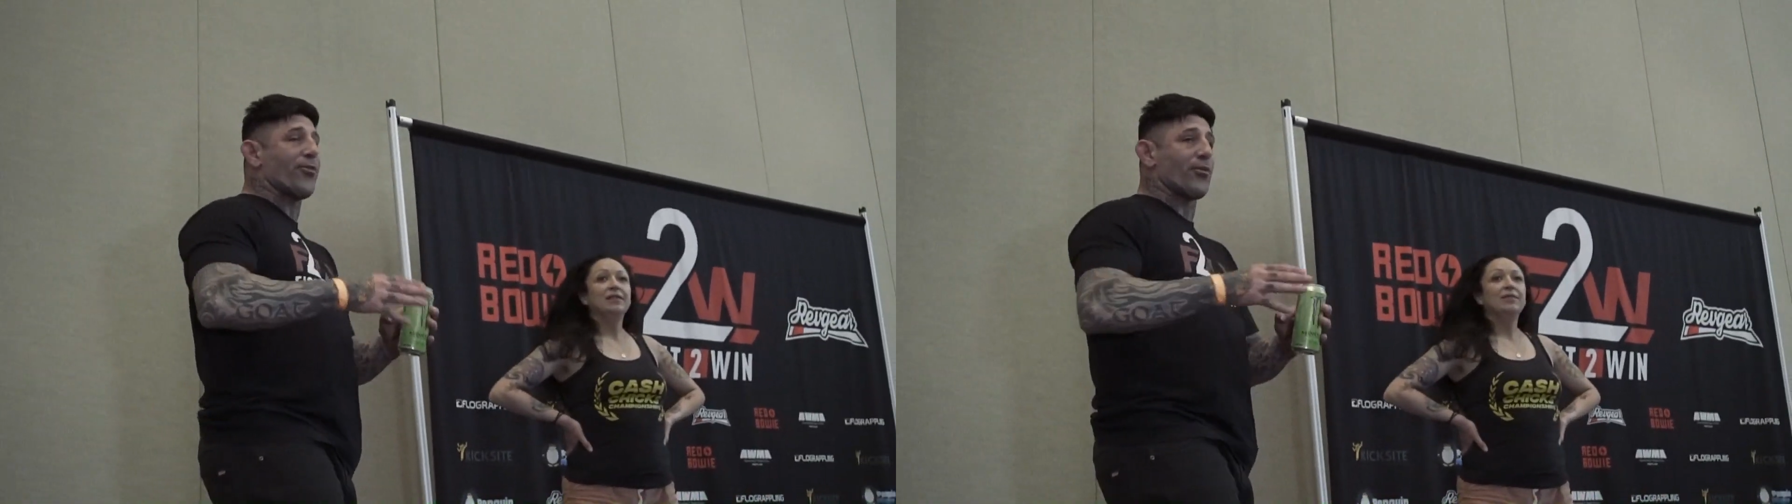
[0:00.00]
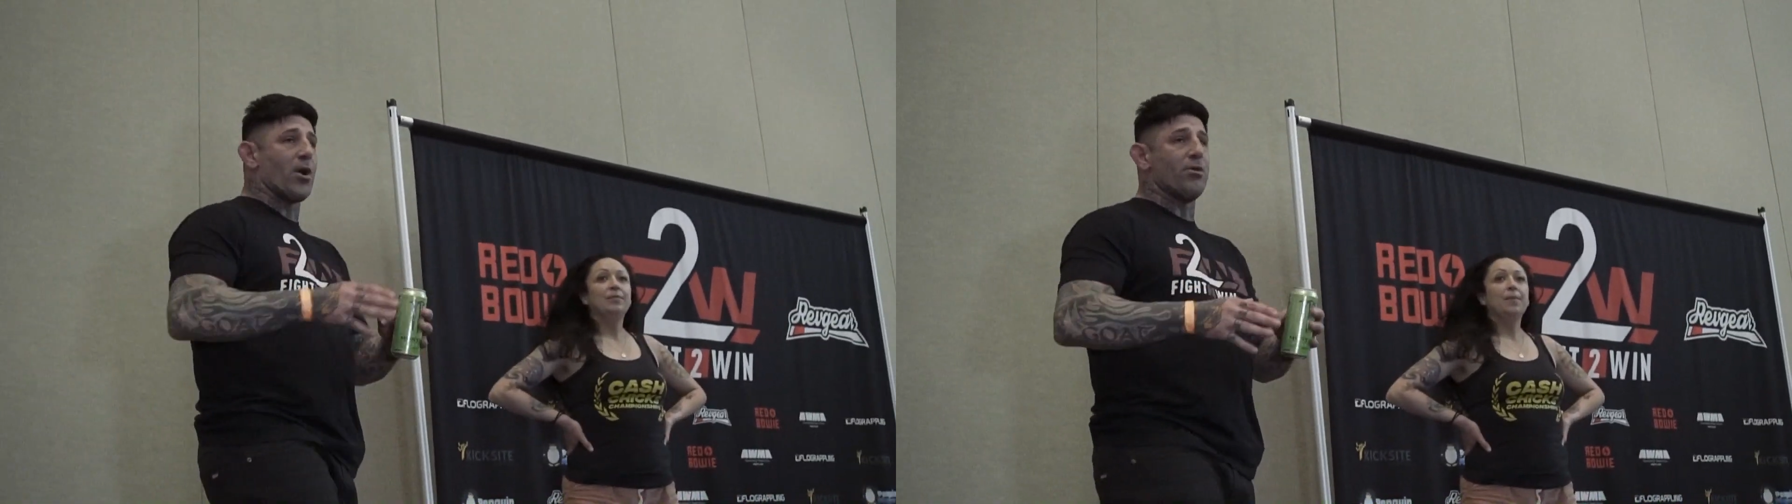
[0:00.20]

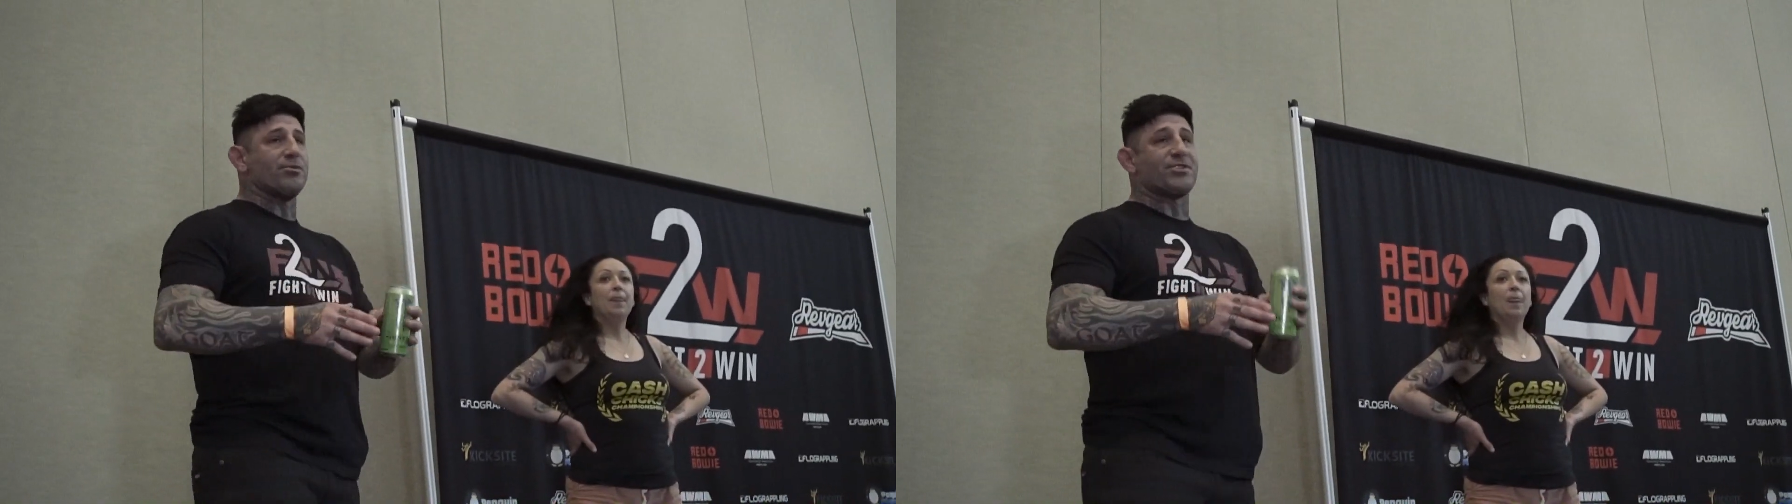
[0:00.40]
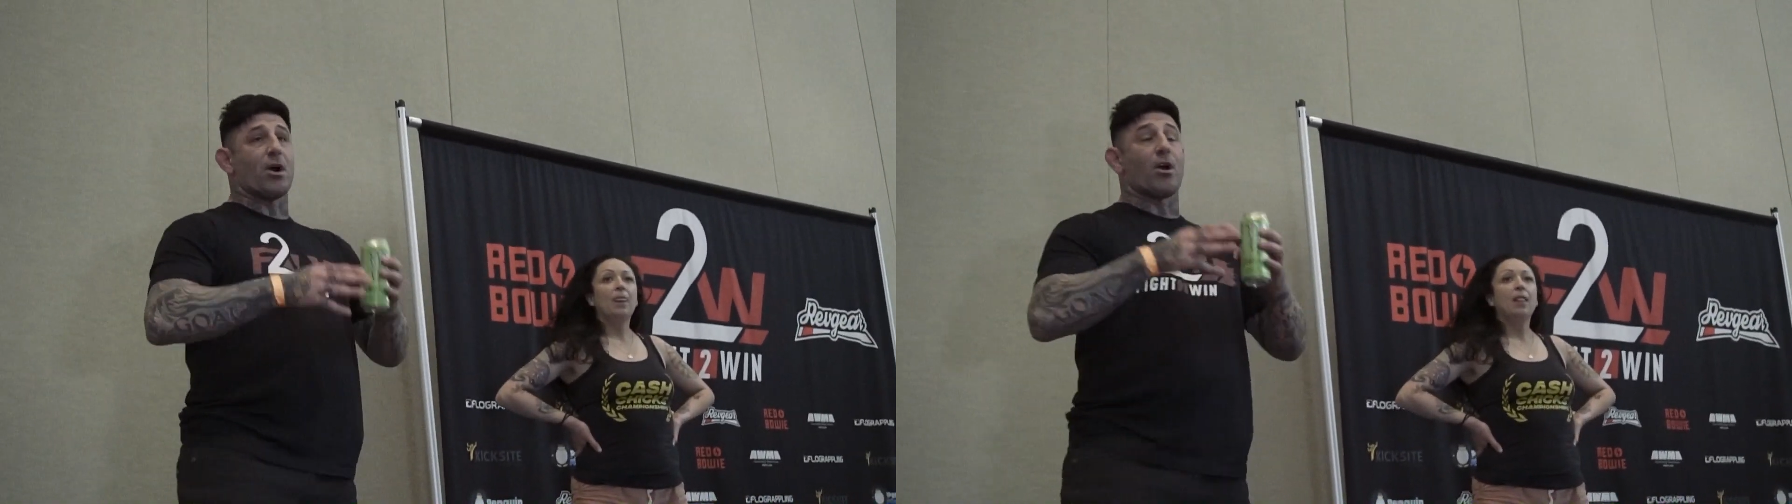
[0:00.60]

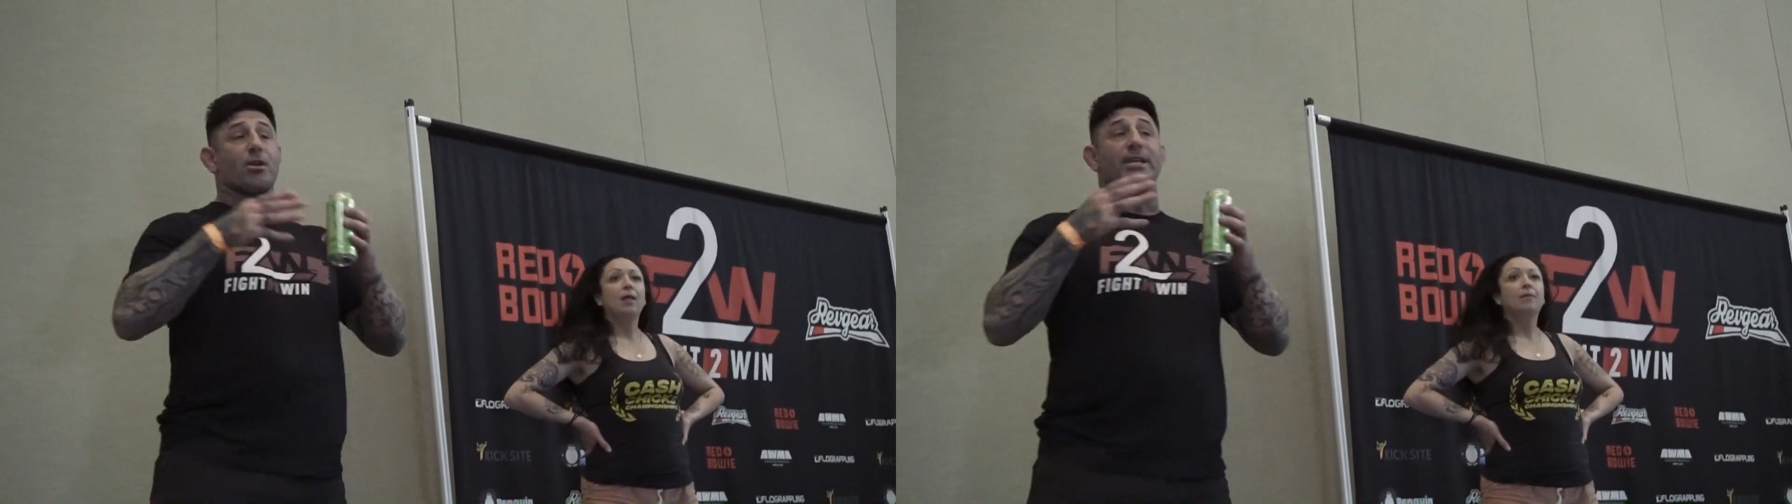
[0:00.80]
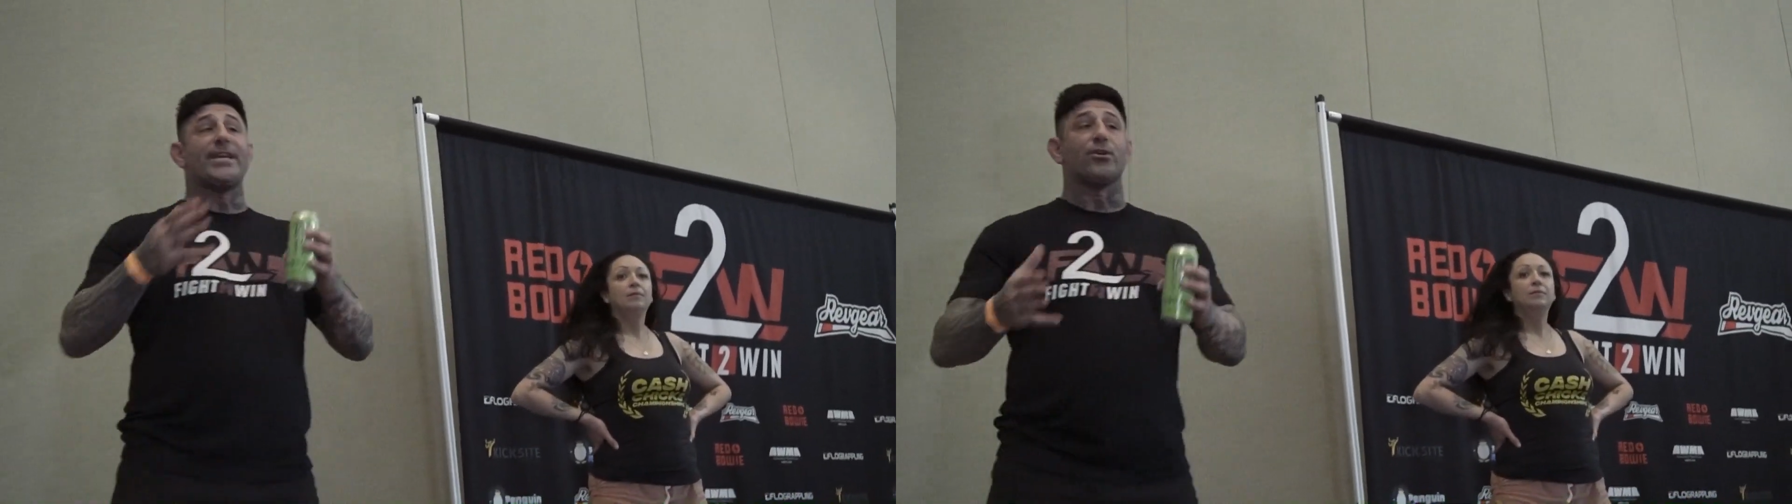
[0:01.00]
throws are
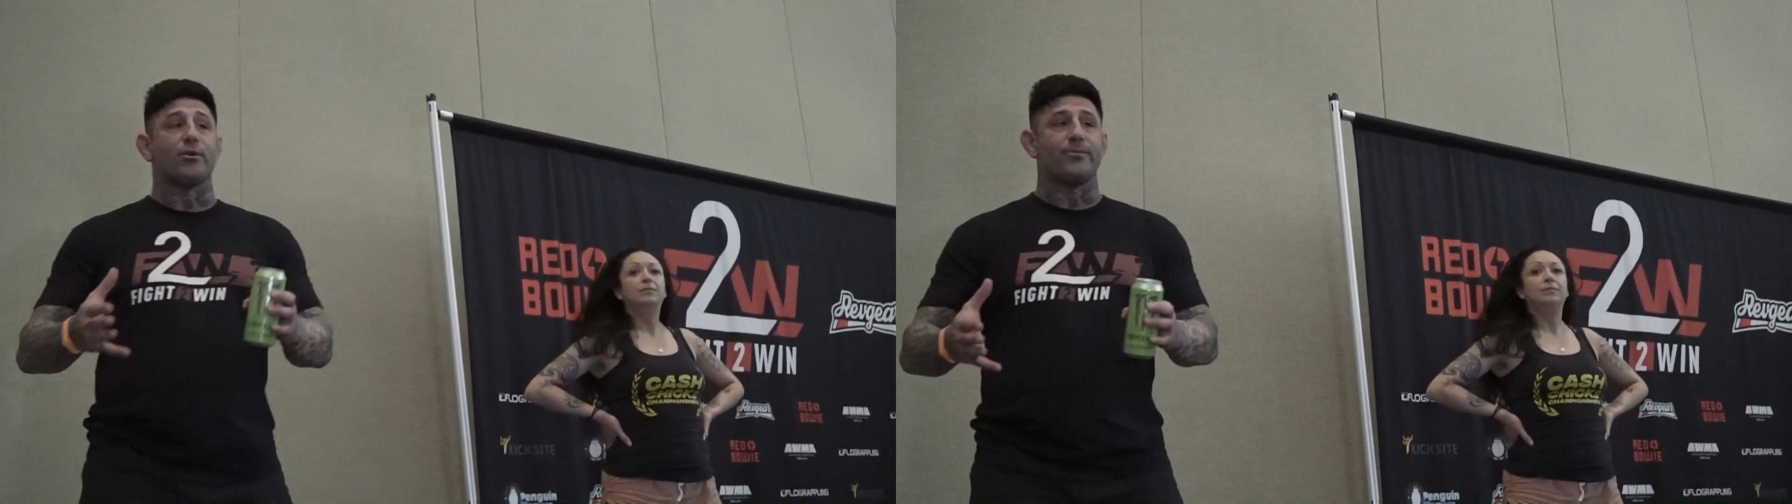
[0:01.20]
legal.